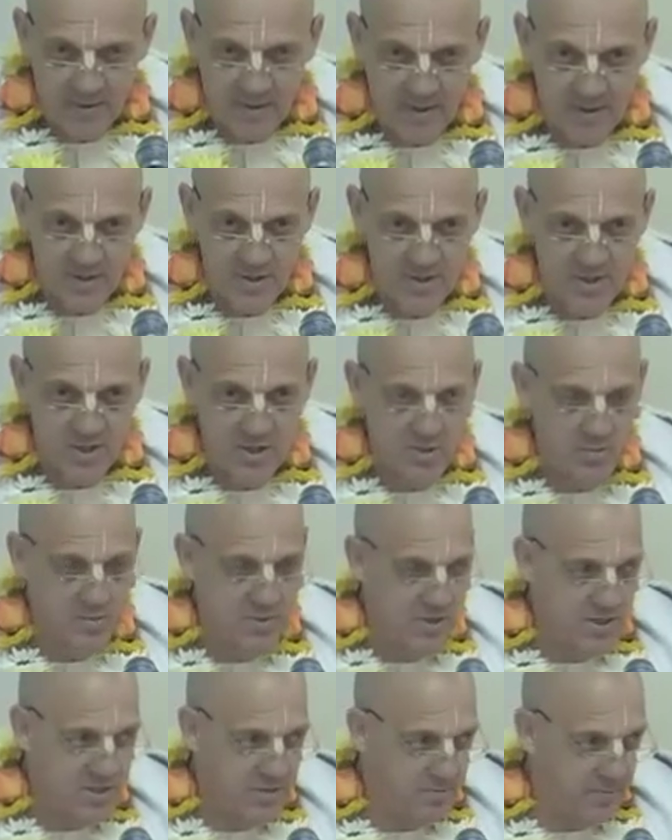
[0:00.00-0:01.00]
Such
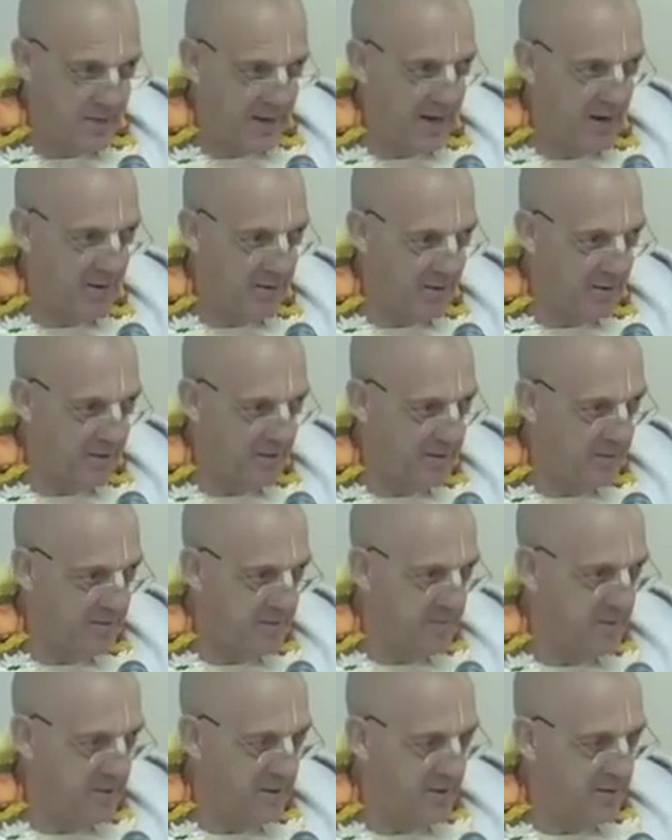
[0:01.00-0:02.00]
was his power
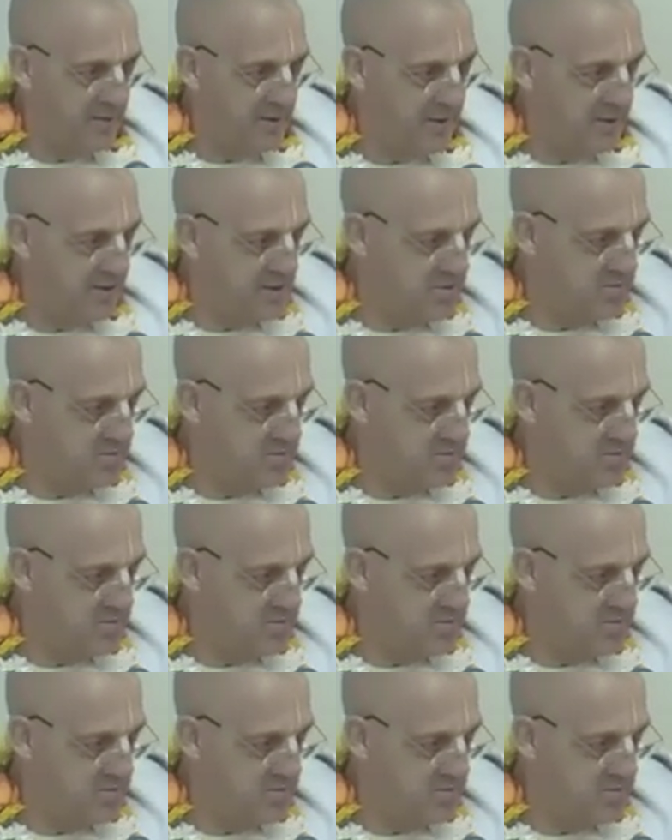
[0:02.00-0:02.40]
that in